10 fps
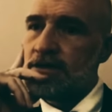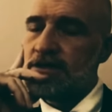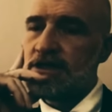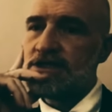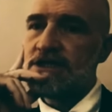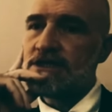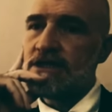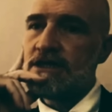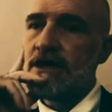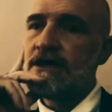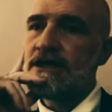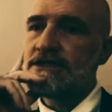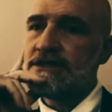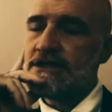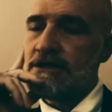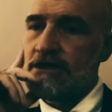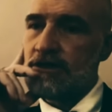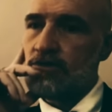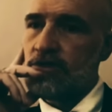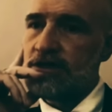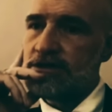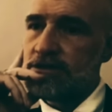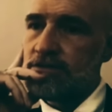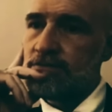then she's a non-entity in the West.